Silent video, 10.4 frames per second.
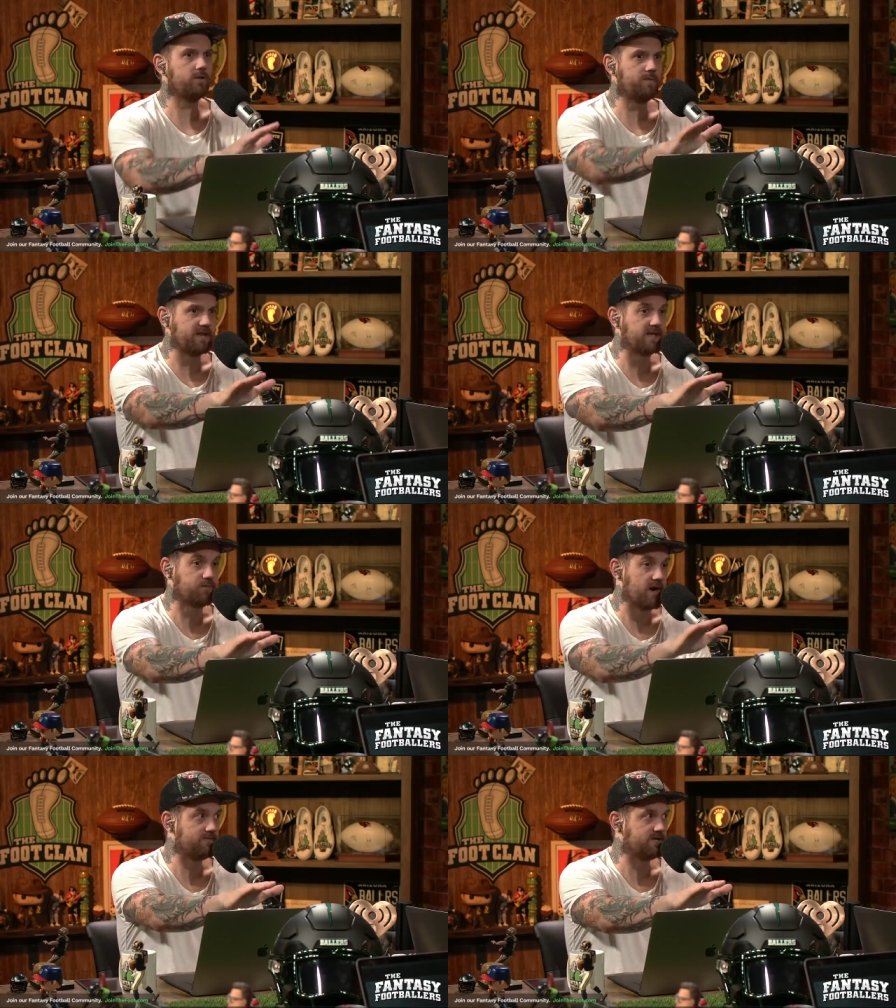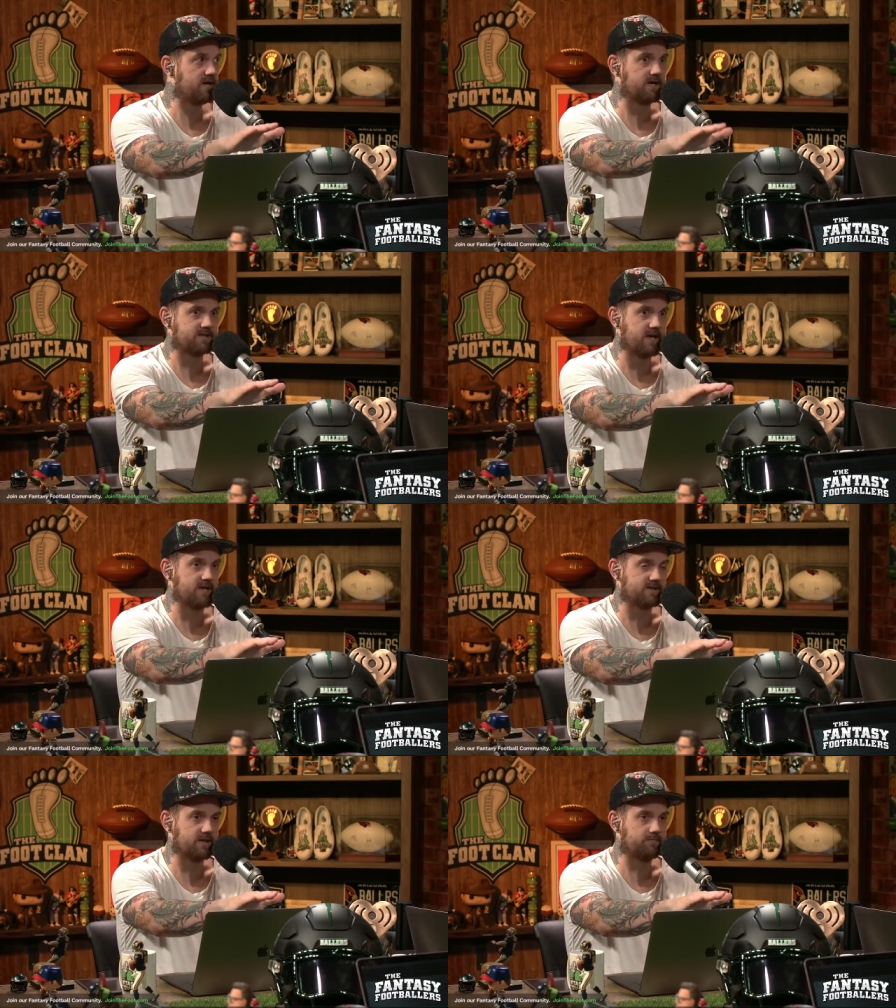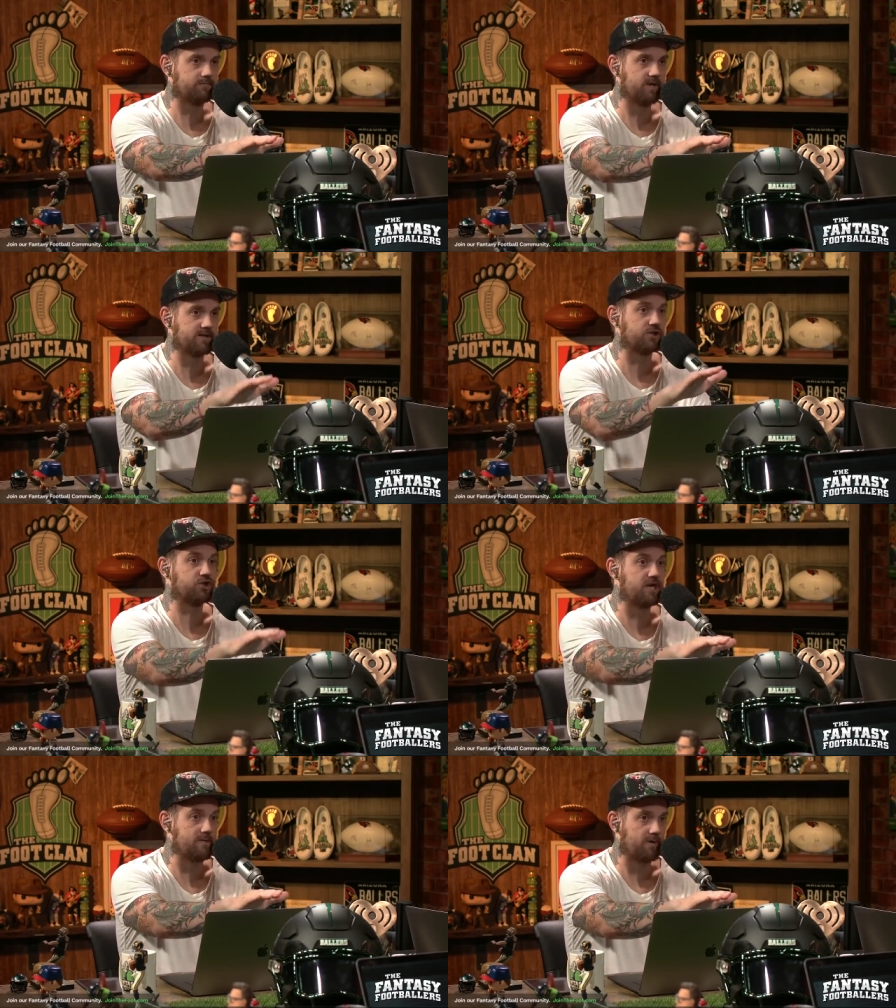but that's why I'm saying it's it's a it's a
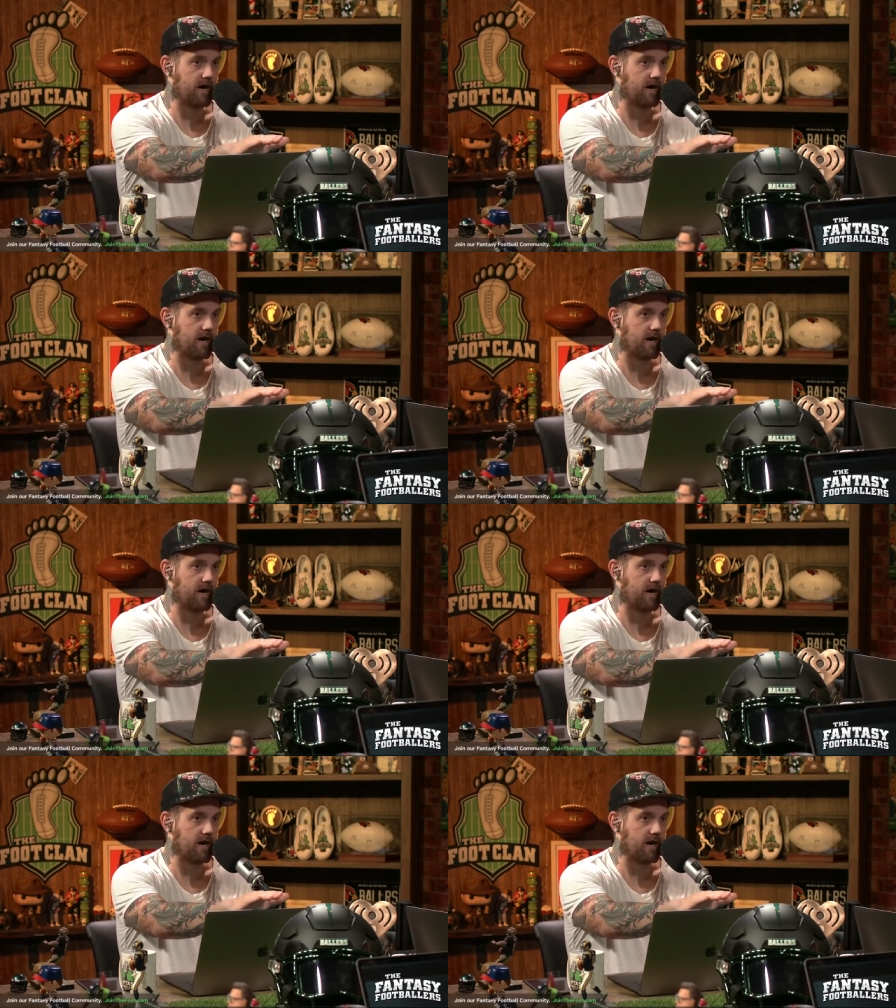cheap.